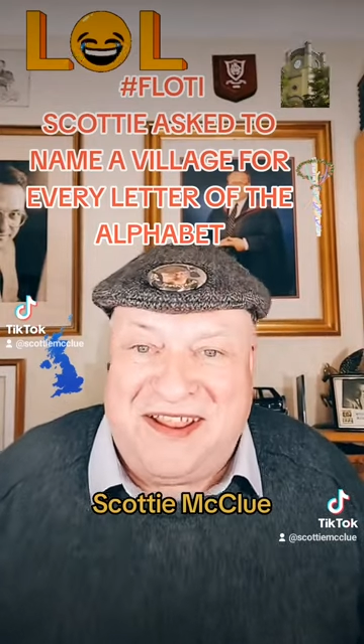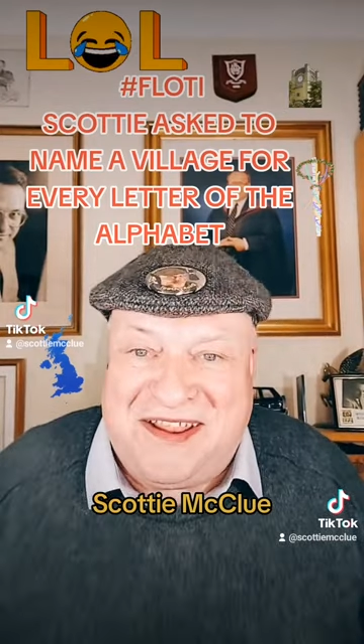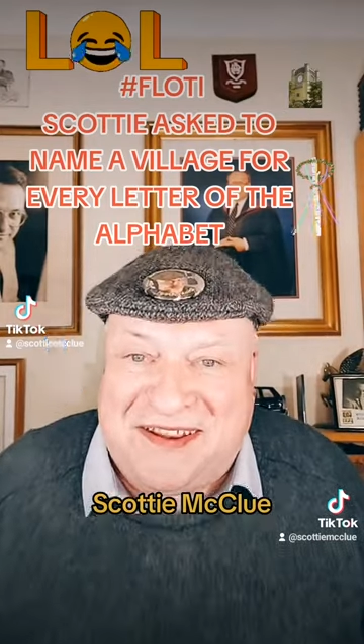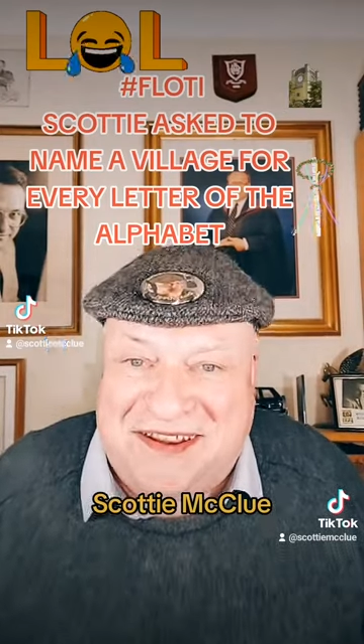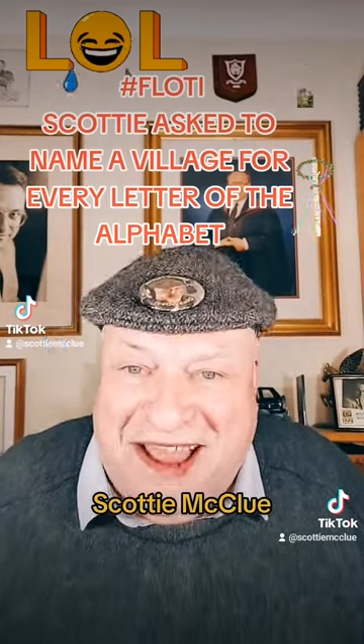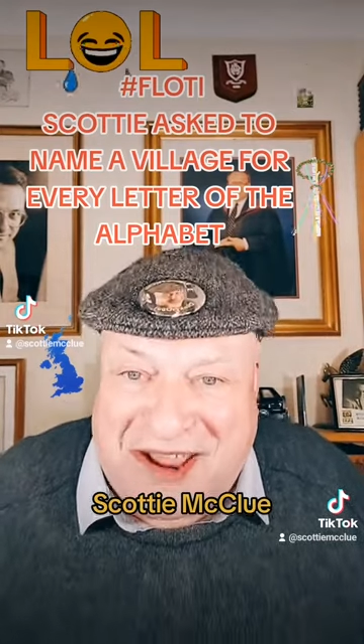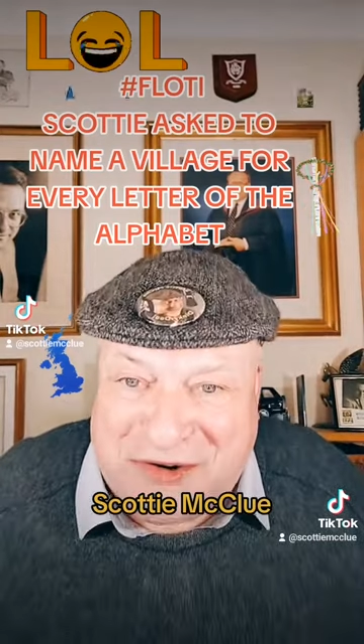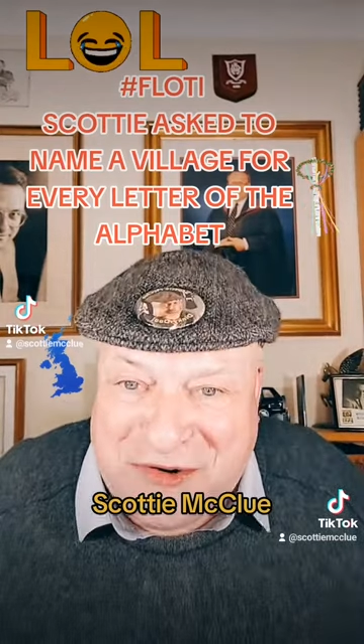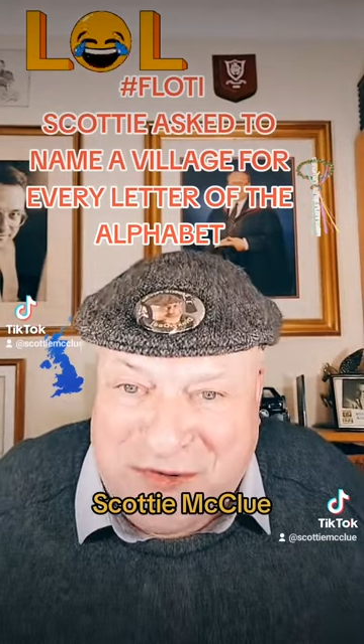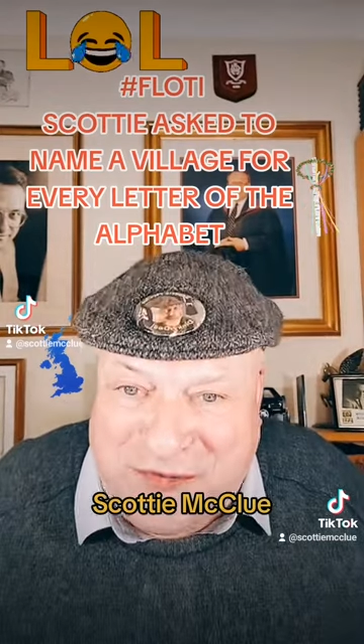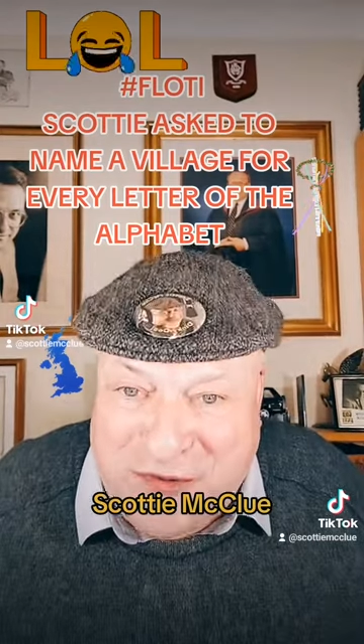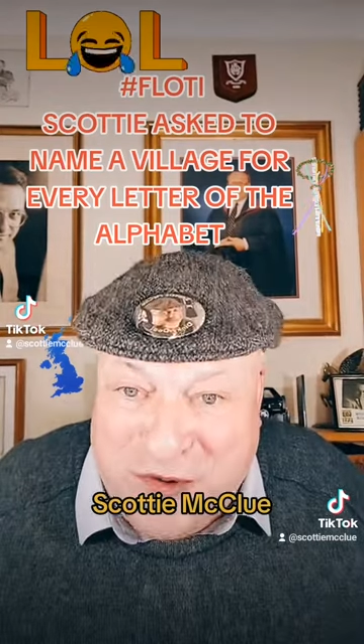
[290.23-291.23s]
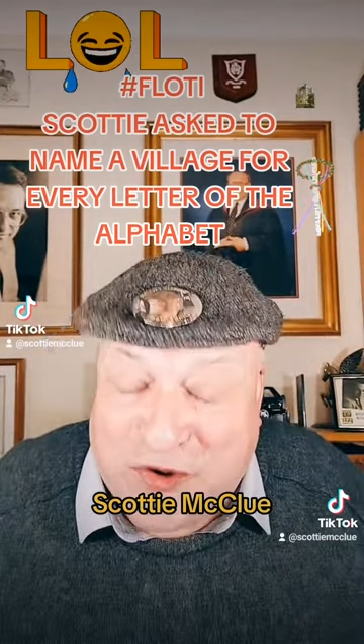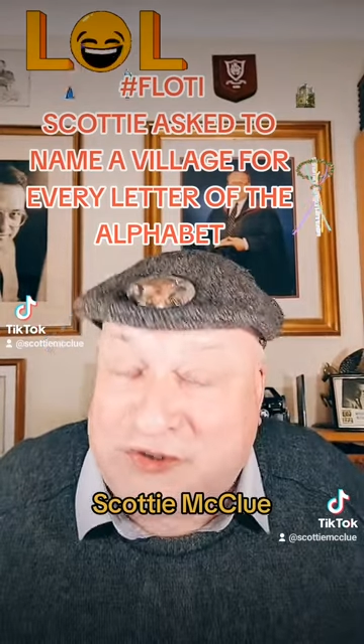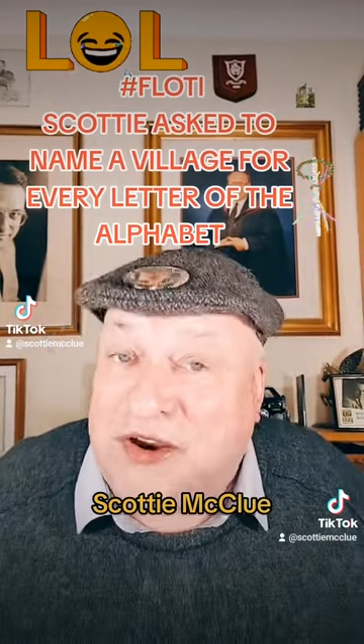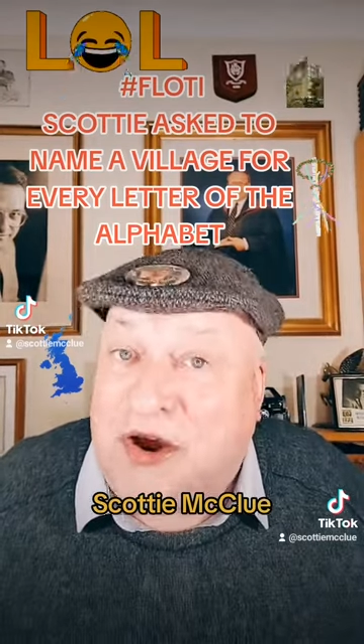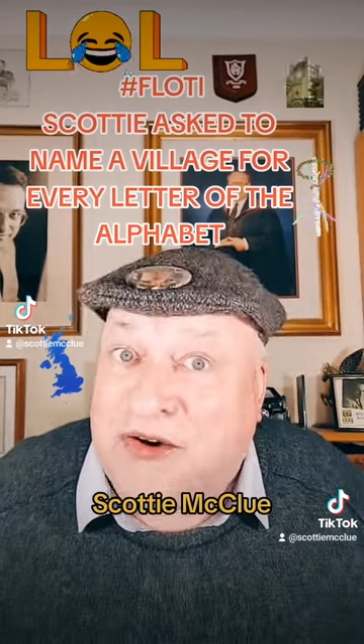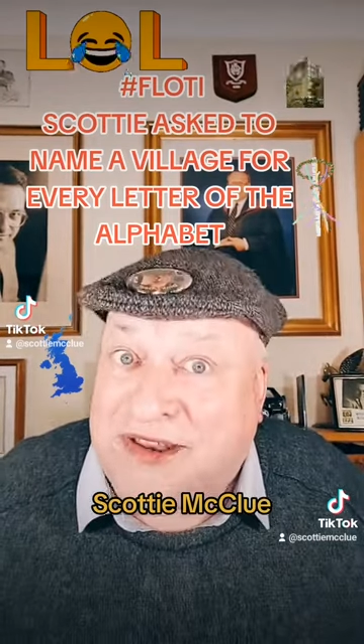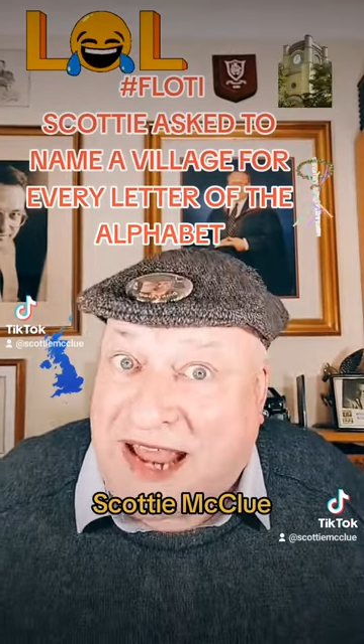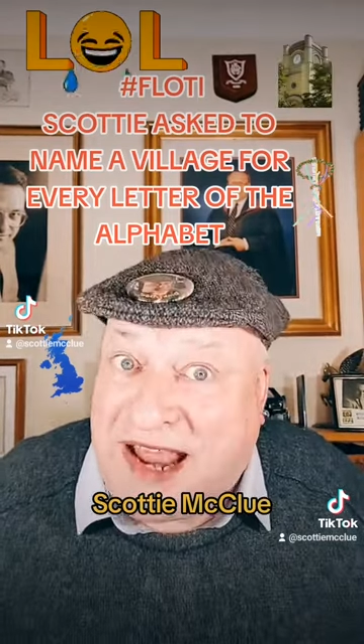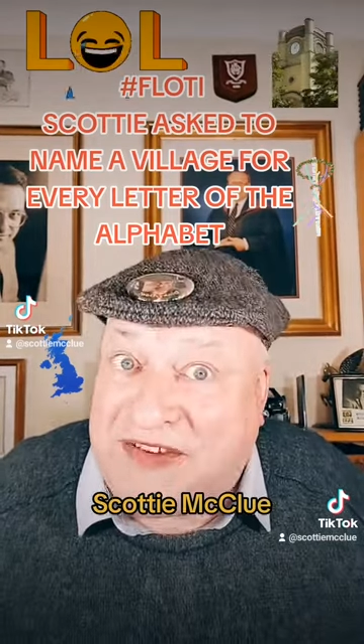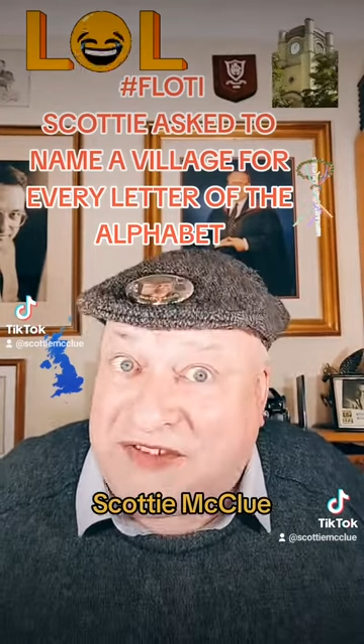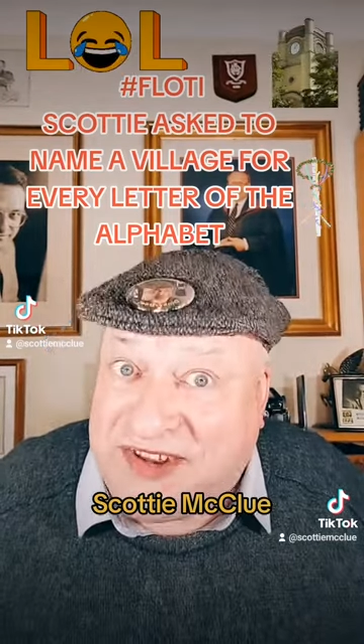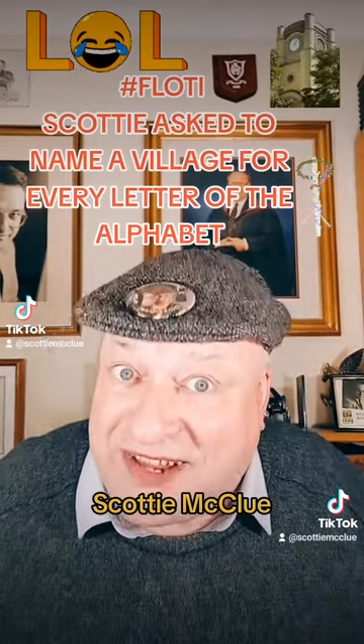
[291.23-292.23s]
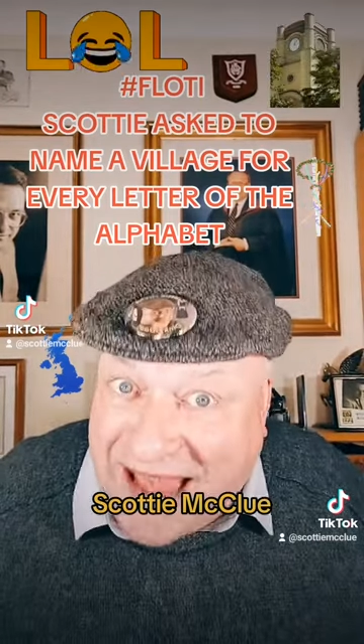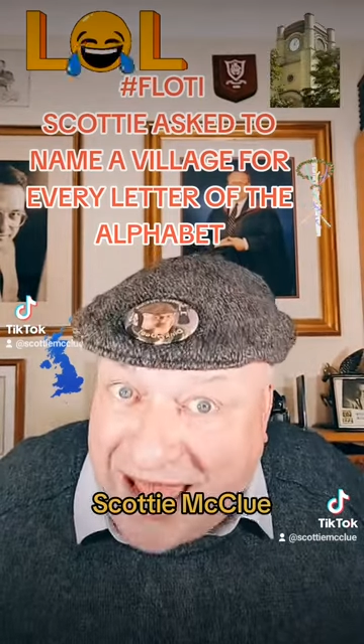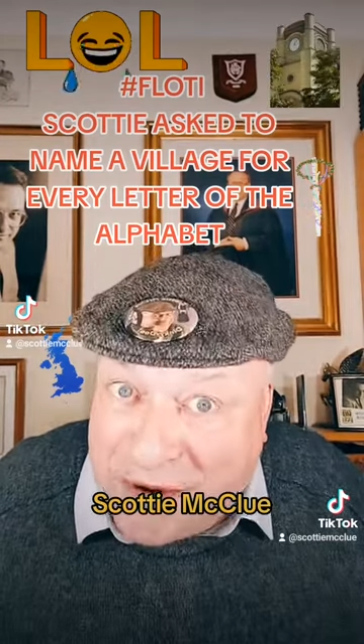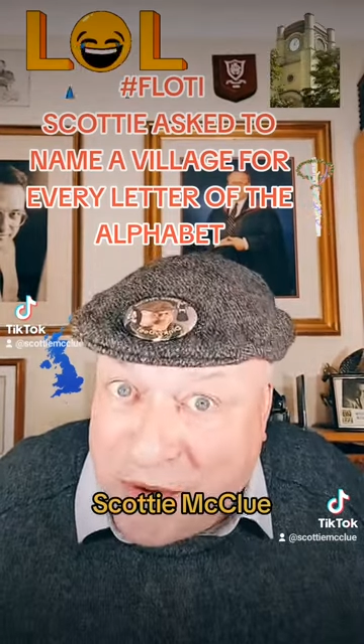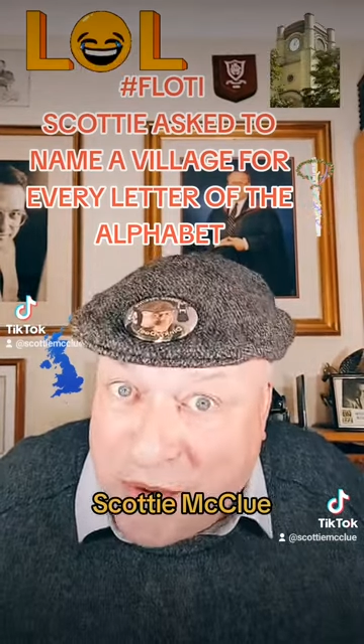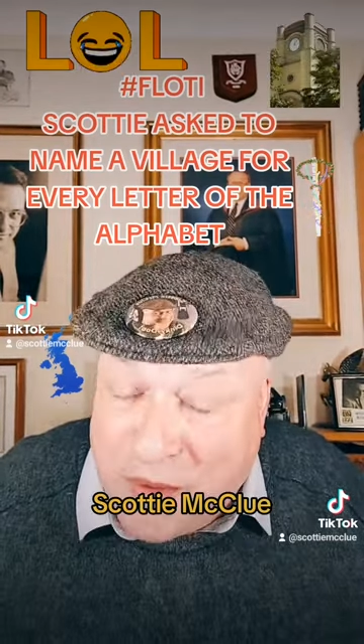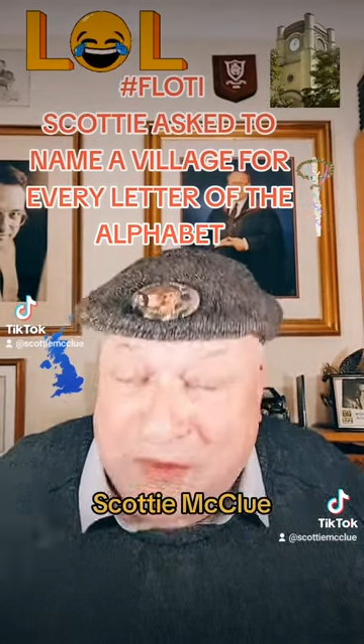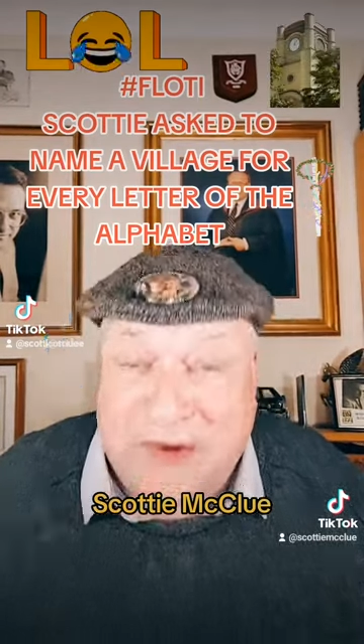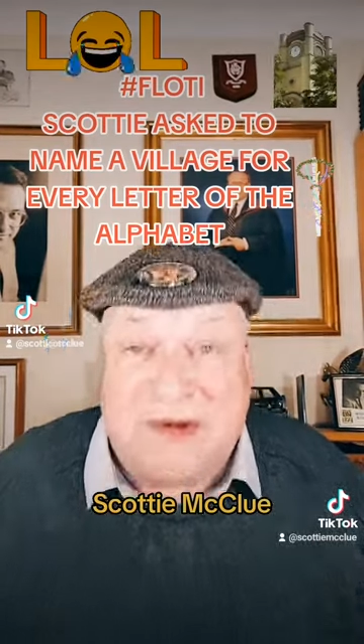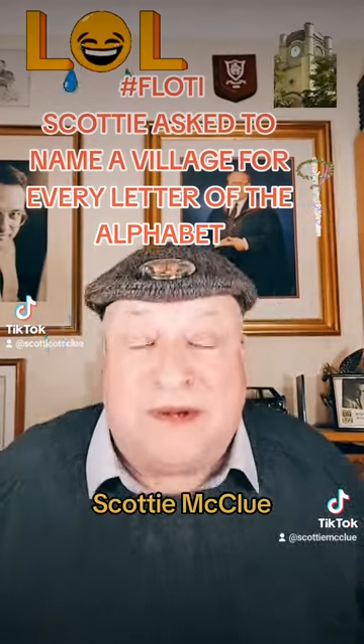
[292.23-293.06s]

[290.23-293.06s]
Yarrowford, or yes, Yarrow.